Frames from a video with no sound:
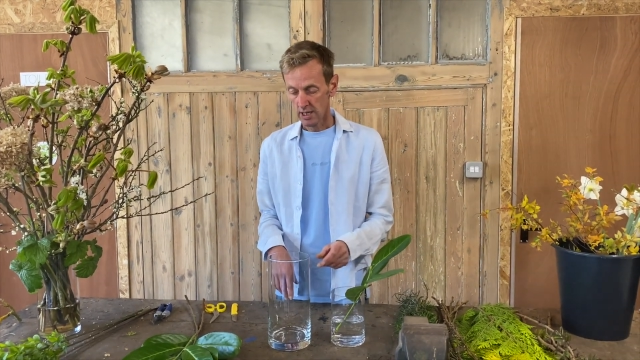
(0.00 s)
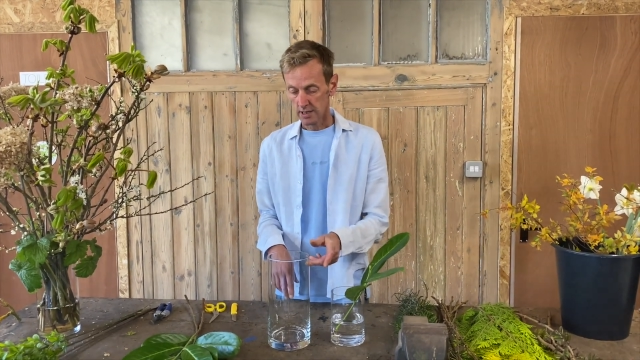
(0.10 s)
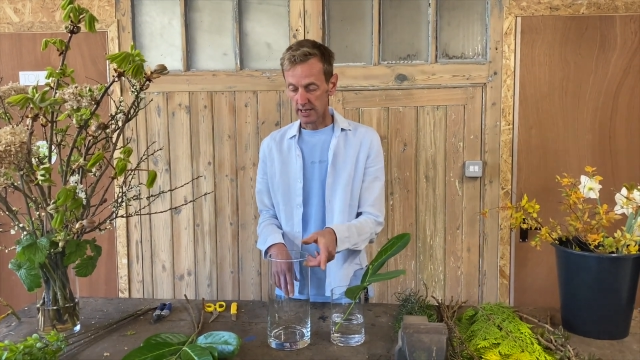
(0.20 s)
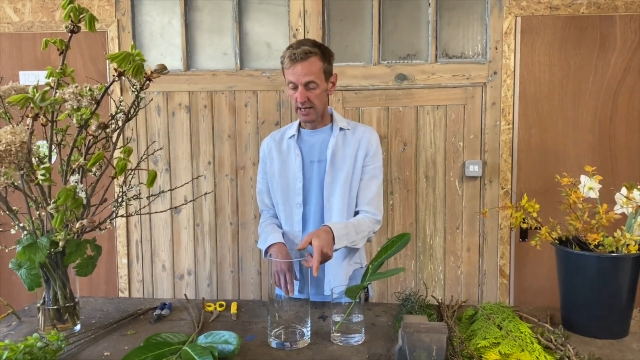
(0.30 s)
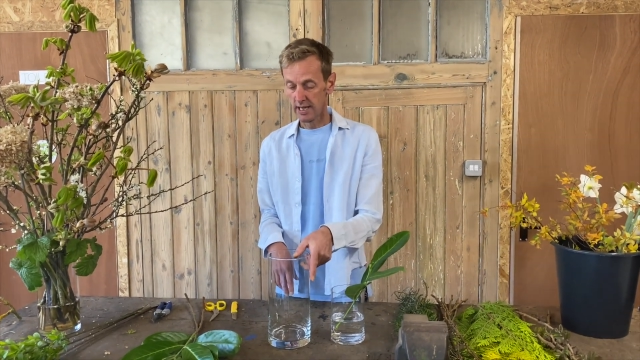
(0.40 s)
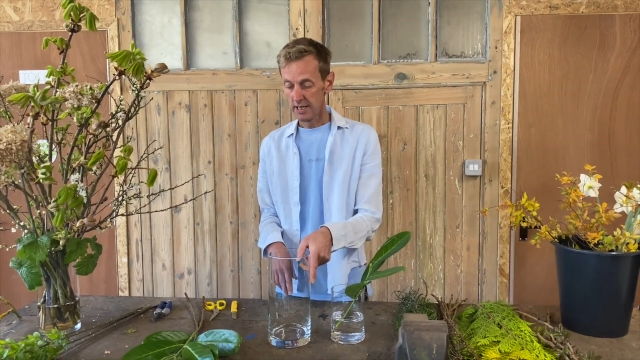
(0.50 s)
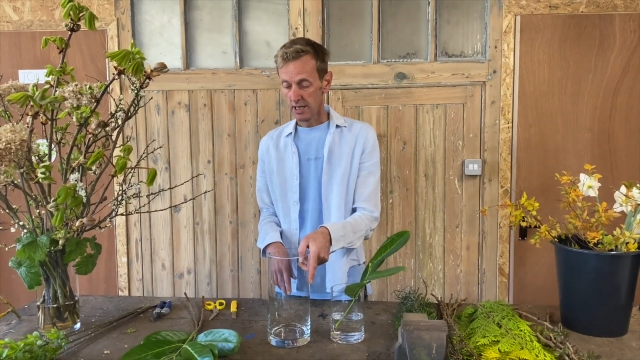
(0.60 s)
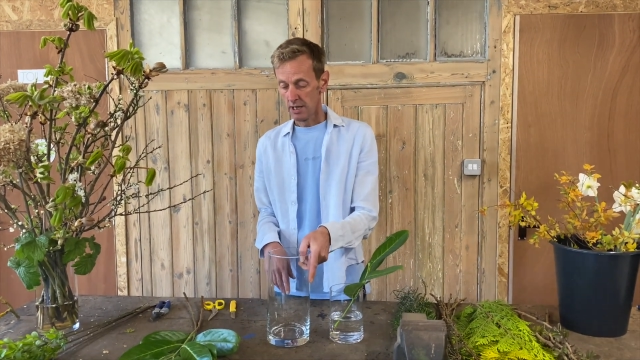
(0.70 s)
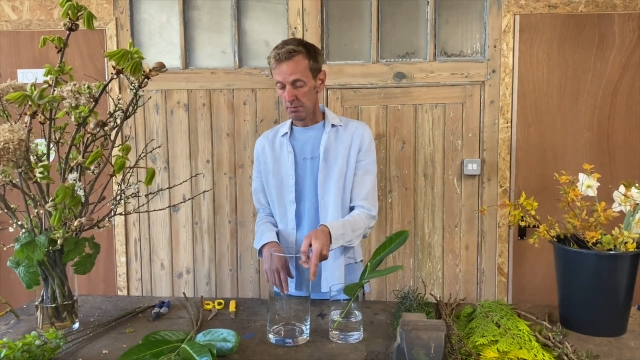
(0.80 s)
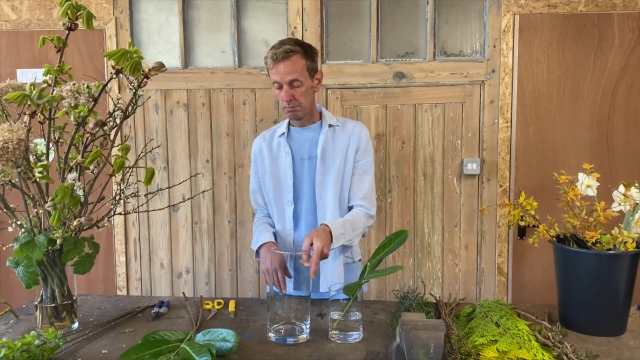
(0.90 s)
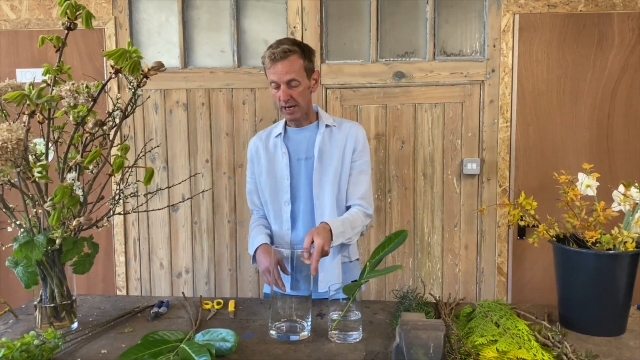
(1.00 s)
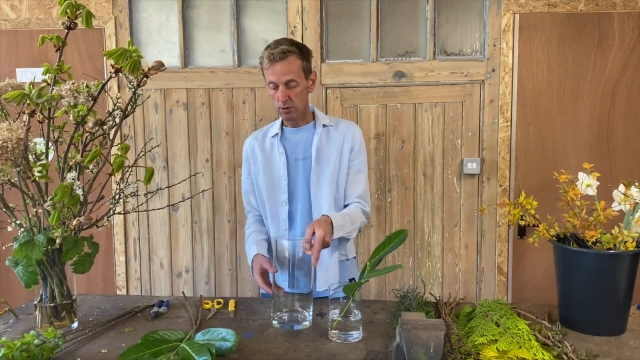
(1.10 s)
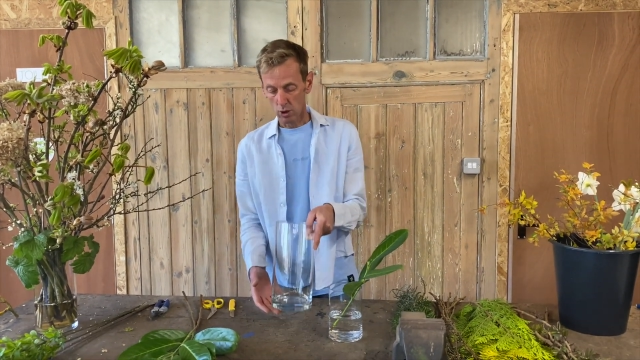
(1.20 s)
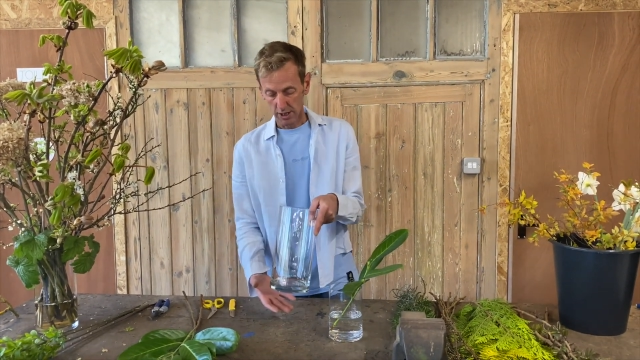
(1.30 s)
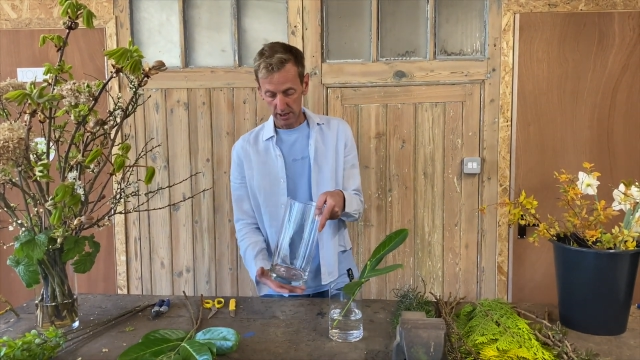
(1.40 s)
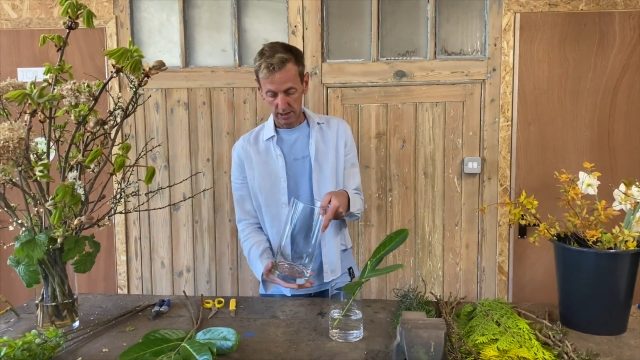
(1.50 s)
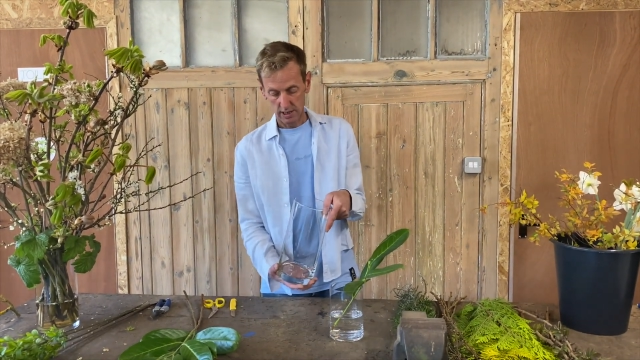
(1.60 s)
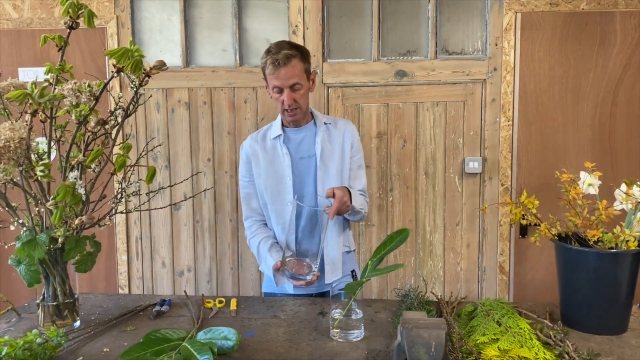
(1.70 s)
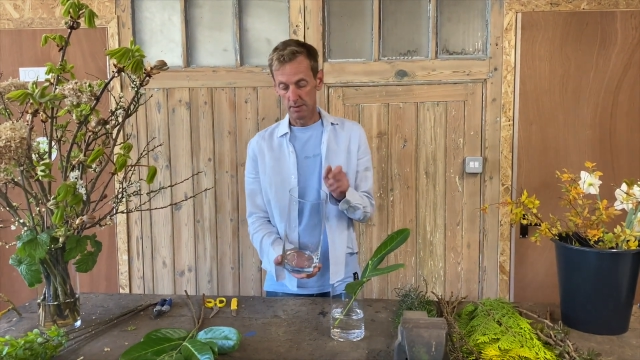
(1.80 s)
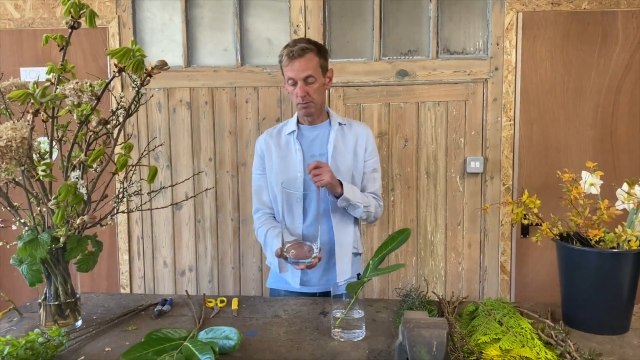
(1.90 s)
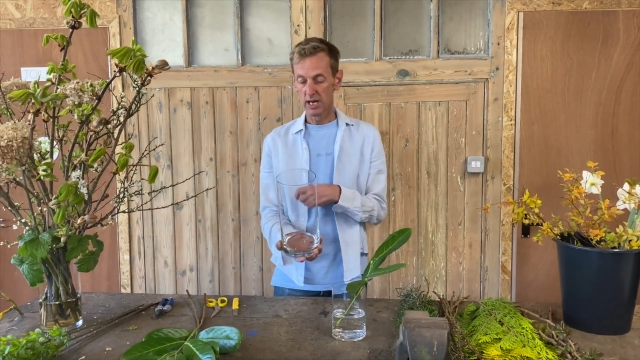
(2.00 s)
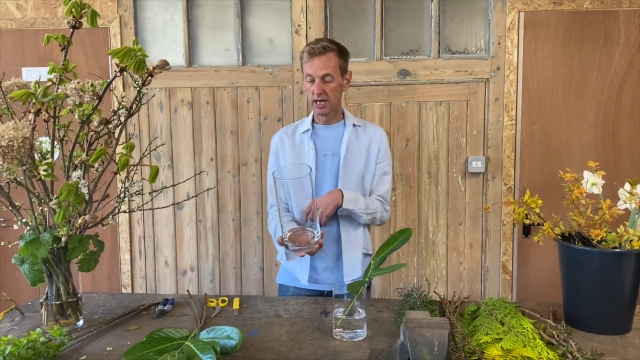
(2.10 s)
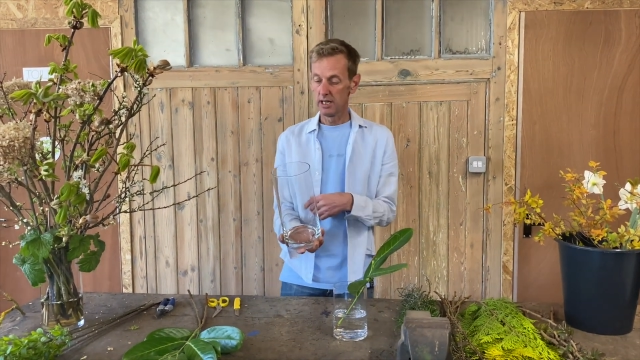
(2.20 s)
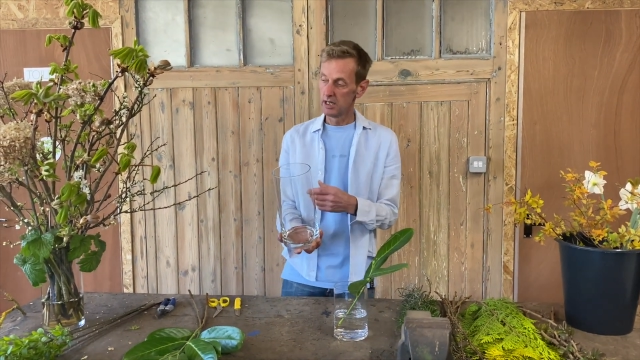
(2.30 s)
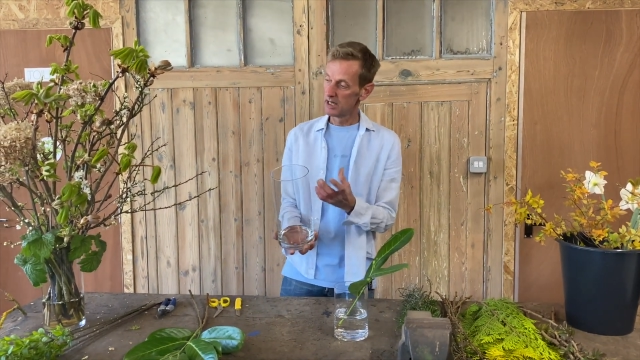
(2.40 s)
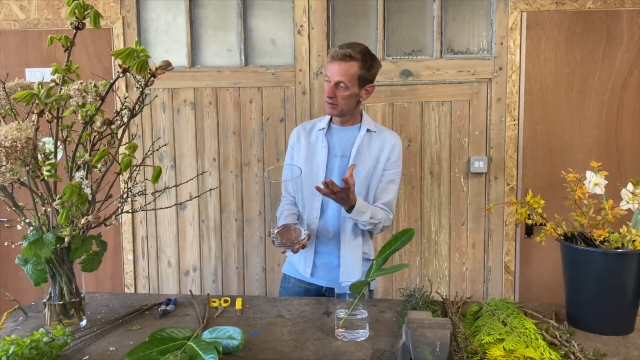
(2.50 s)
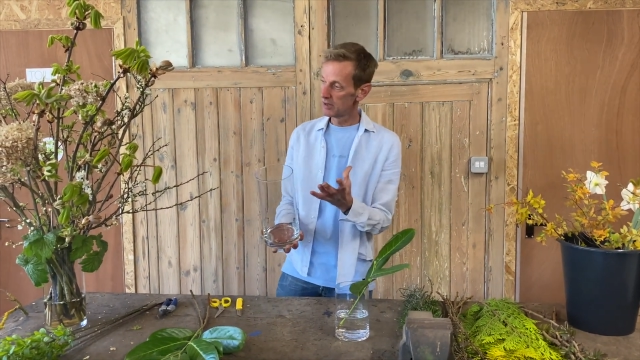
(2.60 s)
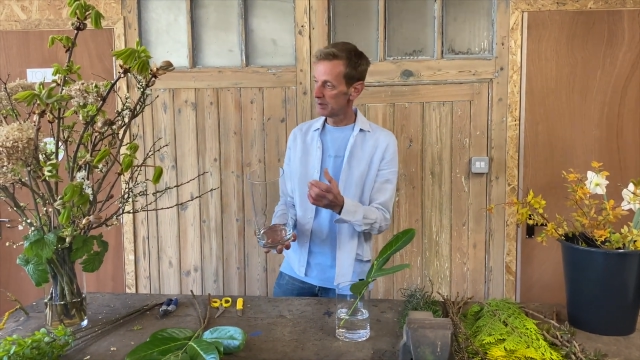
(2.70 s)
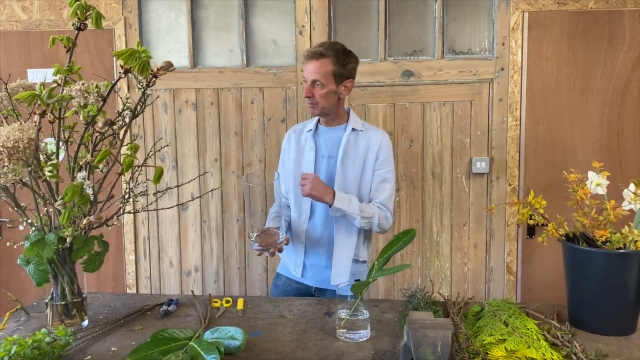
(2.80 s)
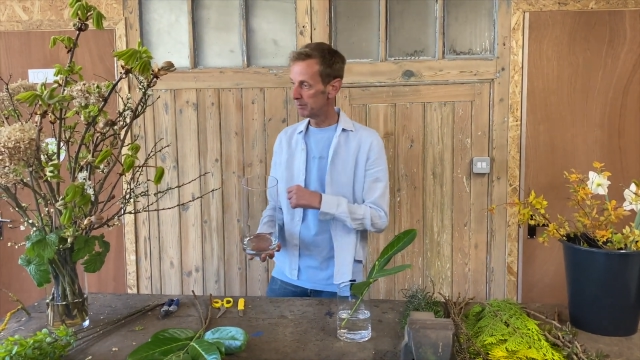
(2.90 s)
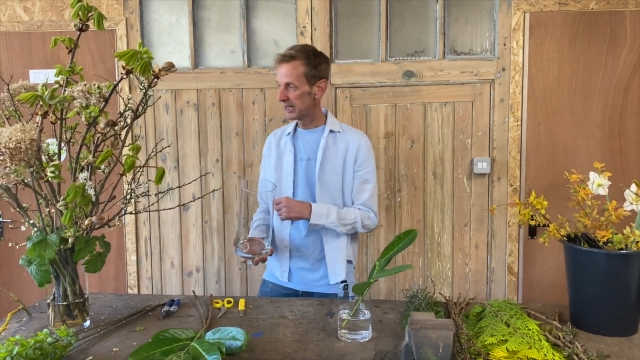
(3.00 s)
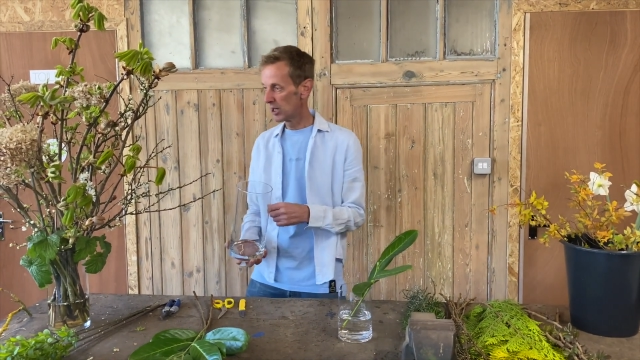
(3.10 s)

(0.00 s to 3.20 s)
The bigger one is something a bit